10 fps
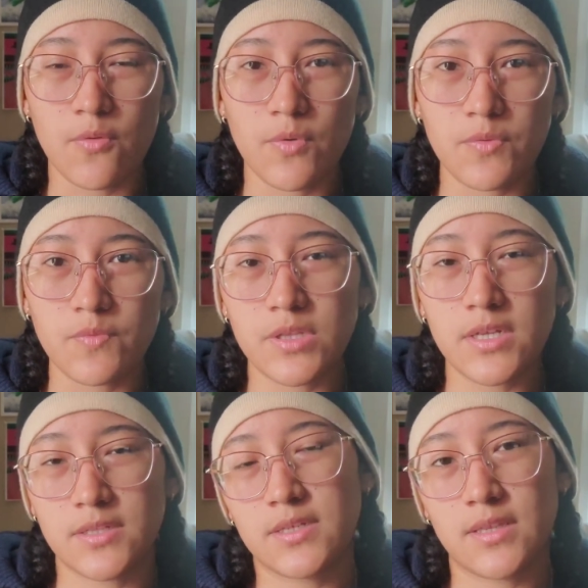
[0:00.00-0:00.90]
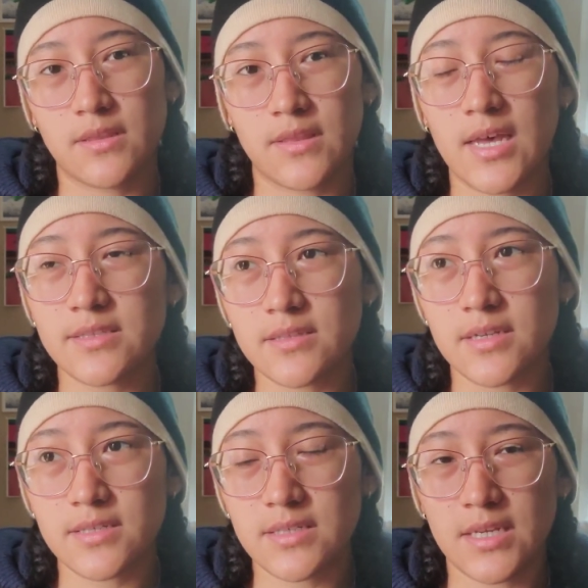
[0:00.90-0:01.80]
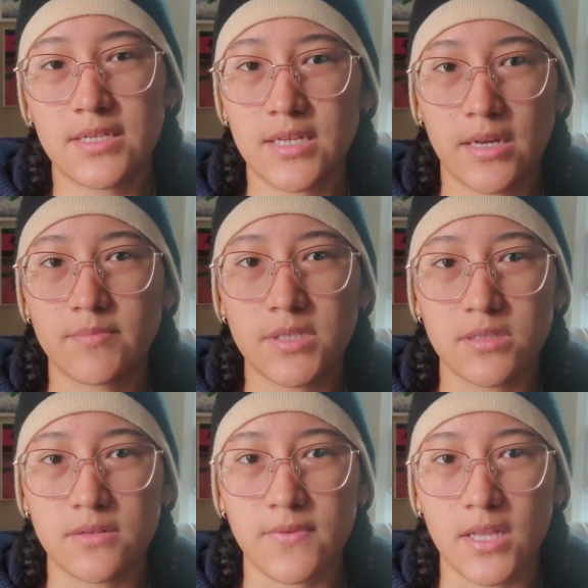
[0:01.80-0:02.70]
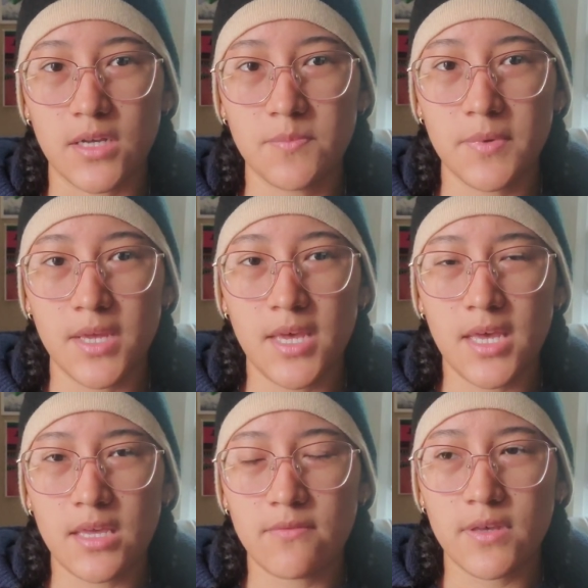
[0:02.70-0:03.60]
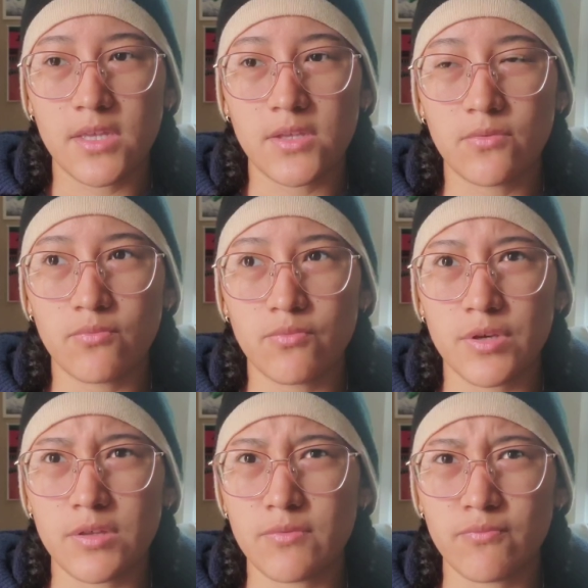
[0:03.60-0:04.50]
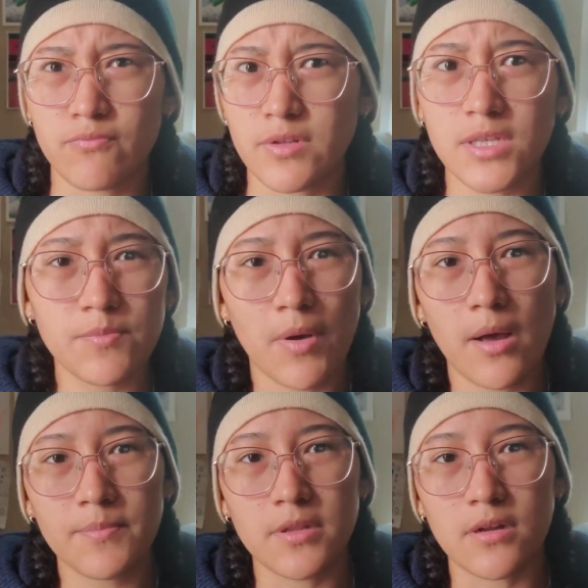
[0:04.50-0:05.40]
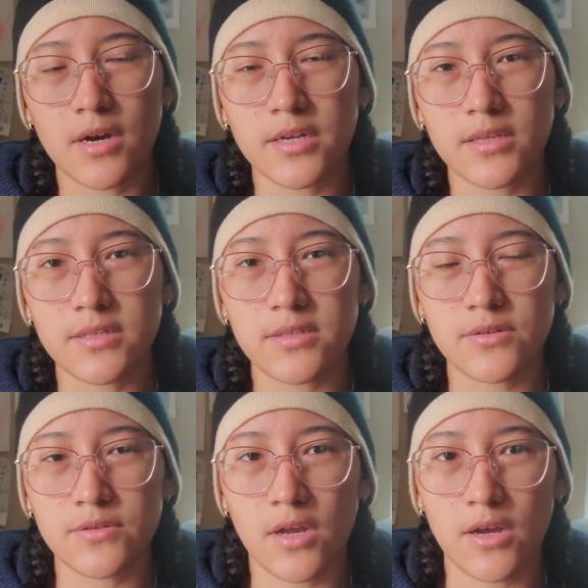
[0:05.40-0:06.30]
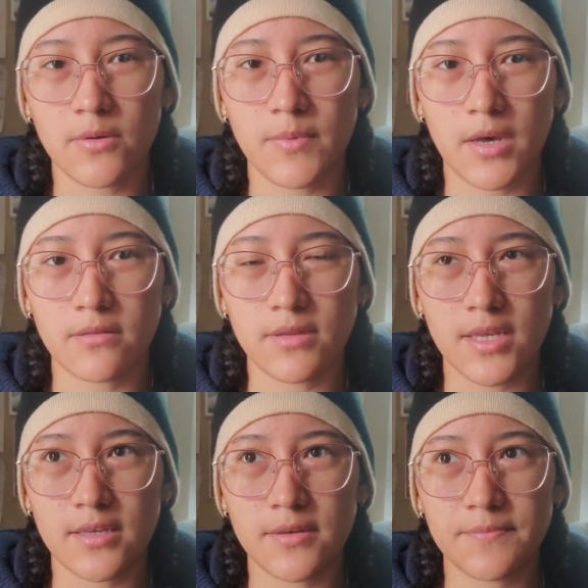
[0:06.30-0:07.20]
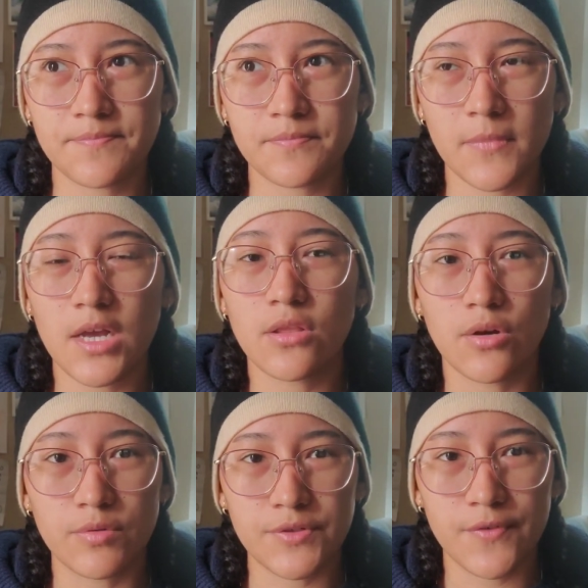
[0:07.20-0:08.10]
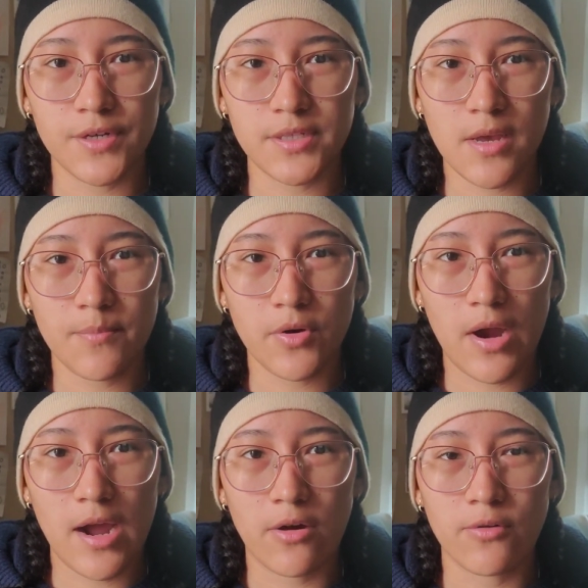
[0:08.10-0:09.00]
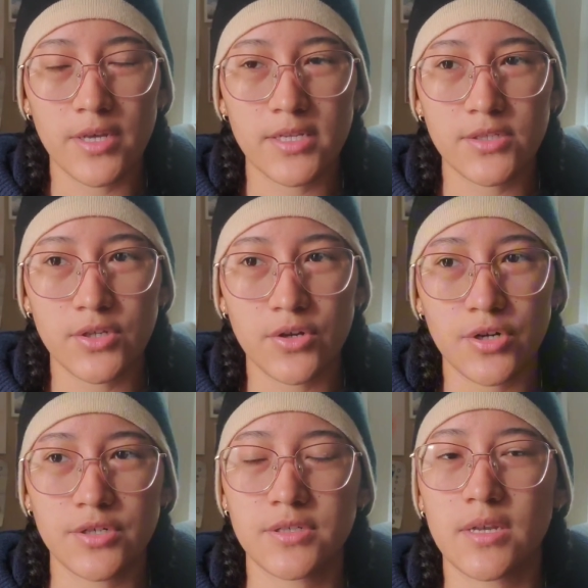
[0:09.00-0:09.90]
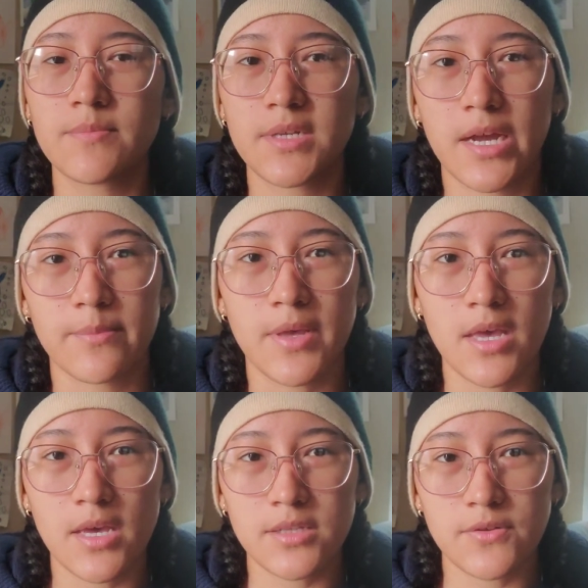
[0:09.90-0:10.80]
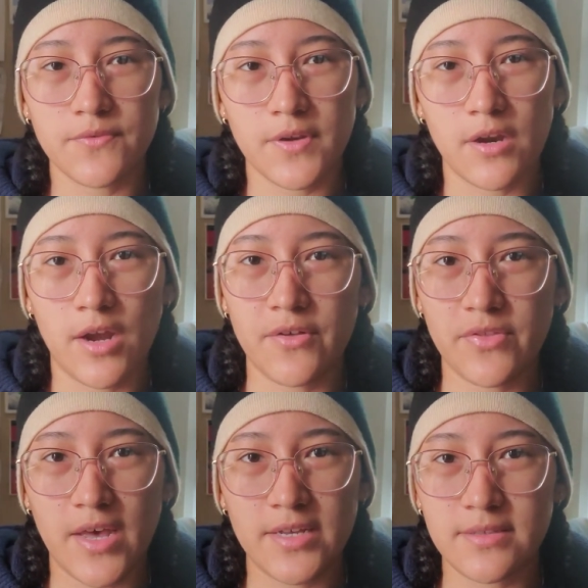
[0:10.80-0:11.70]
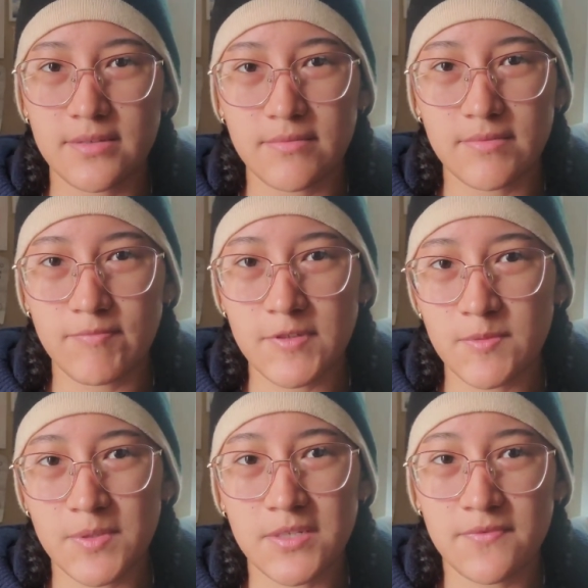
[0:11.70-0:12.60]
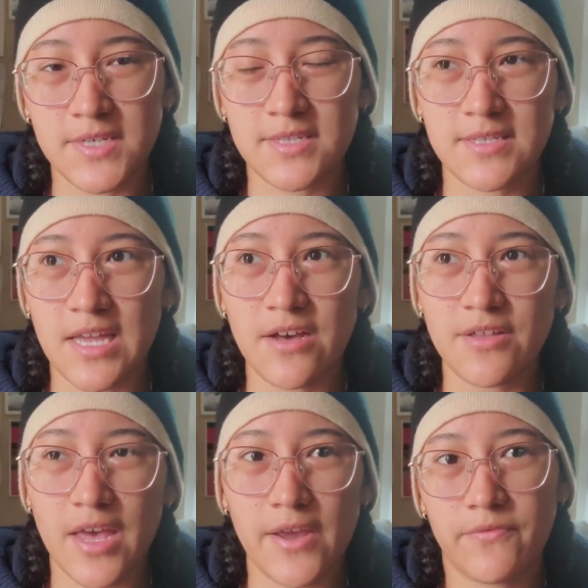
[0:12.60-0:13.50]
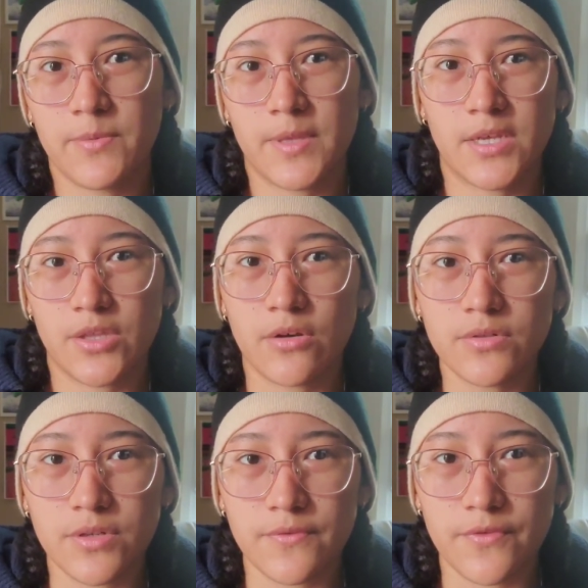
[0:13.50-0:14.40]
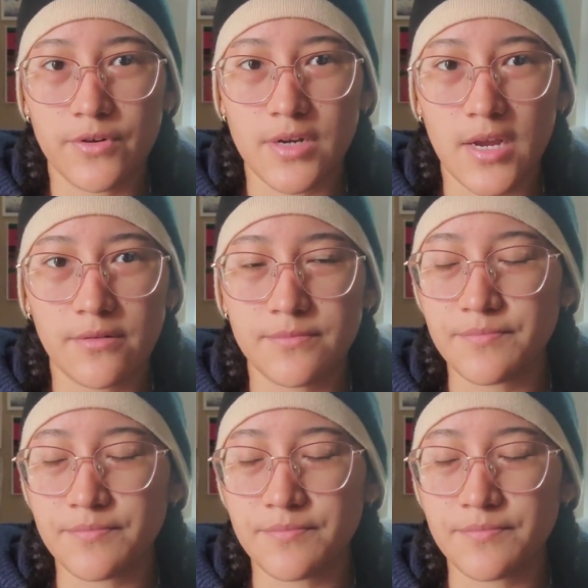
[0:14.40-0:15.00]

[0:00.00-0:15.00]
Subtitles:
That does take time to develop. Even with really popular artists, they'll talk about, like Loish for example, how it took her some time to figure out that specific style that everybody knows her for now.